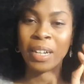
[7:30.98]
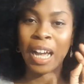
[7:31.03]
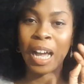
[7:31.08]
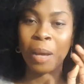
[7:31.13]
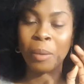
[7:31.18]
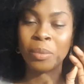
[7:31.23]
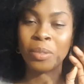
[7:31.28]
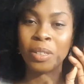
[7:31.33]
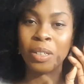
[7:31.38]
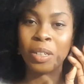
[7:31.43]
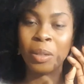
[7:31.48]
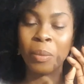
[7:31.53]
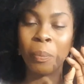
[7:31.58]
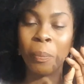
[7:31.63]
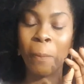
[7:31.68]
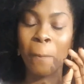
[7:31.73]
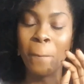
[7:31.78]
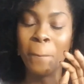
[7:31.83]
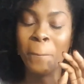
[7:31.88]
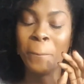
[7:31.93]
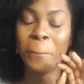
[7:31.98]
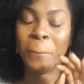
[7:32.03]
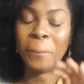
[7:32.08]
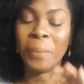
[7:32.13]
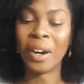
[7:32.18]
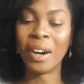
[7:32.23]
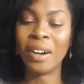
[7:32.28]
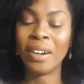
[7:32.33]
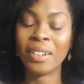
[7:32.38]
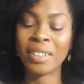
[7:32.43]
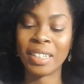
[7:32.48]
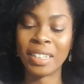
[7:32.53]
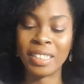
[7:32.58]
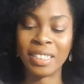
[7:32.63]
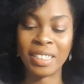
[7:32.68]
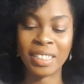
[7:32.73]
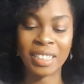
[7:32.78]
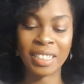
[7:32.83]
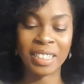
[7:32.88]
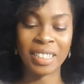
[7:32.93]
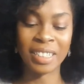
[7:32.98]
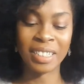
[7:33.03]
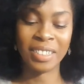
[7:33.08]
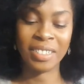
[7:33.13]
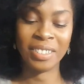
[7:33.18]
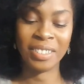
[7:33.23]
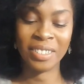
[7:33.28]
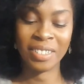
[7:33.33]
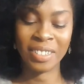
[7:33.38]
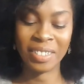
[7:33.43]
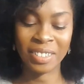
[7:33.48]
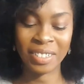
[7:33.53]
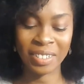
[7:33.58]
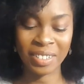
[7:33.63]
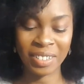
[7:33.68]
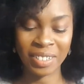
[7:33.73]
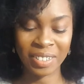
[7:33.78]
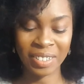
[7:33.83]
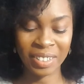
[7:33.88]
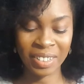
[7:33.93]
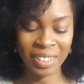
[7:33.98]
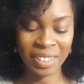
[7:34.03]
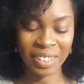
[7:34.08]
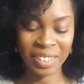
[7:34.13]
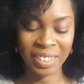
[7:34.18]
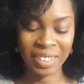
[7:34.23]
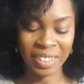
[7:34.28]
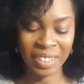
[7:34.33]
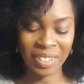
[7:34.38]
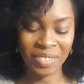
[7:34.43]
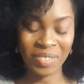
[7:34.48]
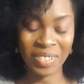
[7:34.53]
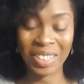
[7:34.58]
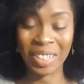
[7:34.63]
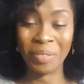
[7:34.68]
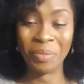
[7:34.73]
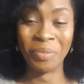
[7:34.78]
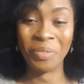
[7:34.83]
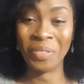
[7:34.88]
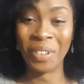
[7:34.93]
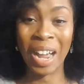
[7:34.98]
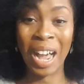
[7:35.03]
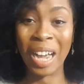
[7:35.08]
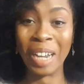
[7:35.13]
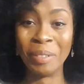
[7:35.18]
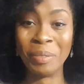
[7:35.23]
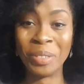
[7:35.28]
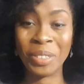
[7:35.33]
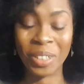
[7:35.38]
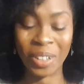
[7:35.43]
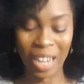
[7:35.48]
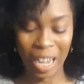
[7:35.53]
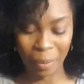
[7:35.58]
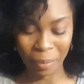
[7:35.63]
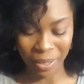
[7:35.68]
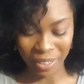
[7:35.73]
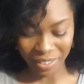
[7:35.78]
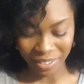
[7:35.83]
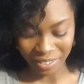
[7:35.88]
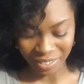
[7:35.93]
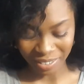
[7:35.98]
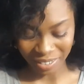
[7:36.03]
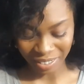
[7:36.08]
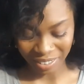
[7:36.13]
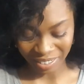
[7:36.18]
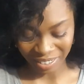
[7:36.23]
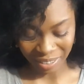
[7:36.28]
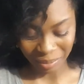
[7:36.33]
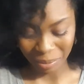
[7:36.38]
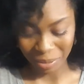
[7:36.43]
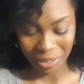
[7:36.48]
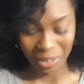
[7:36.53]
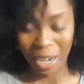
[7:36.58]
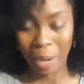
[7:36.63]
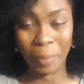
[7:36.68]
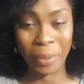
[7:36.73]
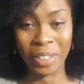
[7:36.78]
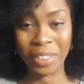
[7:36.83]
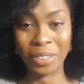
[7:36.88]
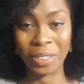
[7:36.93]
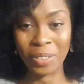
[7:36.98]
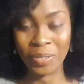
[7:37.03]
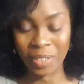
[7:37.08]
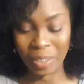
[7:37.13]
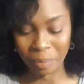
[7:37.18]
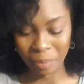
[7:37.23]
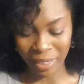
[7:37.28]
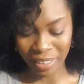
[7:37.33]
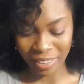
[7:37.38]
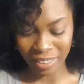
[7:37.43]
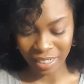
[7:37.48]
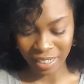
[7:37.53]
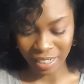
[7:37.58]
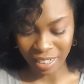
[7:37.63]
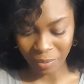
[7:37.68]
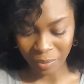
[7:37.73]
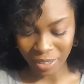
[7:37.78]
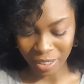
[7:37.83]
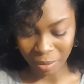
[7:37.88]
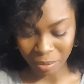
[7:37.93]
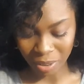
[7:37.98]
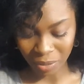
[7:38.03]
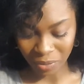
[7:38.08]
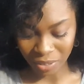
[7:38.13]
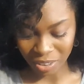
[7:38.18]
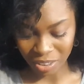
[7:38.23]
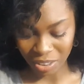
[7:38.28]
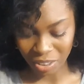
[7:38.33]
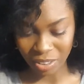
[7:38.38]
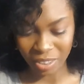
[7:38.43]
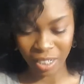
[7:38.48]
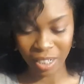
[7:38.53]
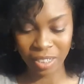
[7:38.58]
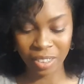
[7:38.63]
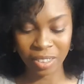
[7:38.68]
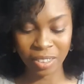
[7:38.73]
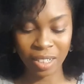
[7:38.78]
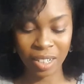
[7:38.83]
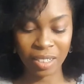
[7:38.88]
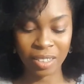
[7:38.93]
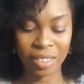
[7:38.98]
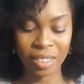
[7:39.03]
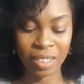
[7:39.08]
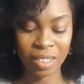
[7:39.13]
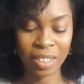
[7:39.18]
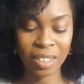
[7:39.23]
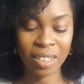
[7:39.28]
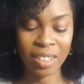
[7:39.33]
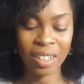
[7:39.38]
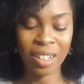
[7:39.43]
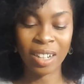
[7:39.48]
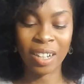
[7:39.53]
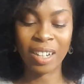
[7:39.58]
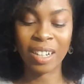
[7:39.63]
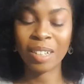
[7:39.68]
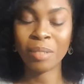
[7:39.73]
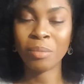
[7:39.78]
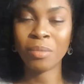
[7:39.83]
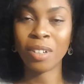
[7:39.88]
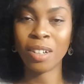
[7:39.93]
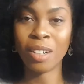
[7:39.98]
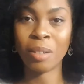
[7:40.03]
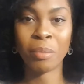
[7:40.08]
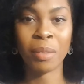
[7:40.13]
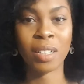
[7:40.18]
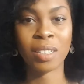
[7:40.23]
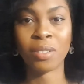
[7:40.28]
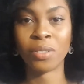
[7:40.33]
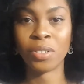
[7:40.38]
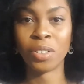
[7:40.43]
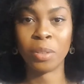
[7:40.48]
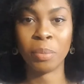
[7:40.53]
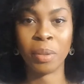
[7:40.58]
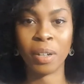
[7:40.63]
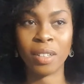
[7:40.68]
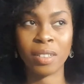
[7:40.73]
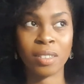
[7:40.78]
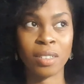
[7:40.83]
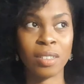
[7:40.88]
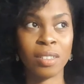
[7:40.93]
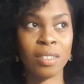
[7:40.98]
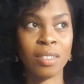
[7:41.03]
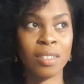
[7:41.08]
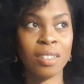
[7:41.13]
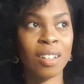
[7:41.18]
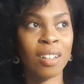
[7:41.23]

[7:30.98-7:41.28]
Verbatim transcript: my absolute bargain still which I'm I'm so happy I got, I'm so happy I saw them basically. I went up to the shoe section and I'm not a massive shoe person.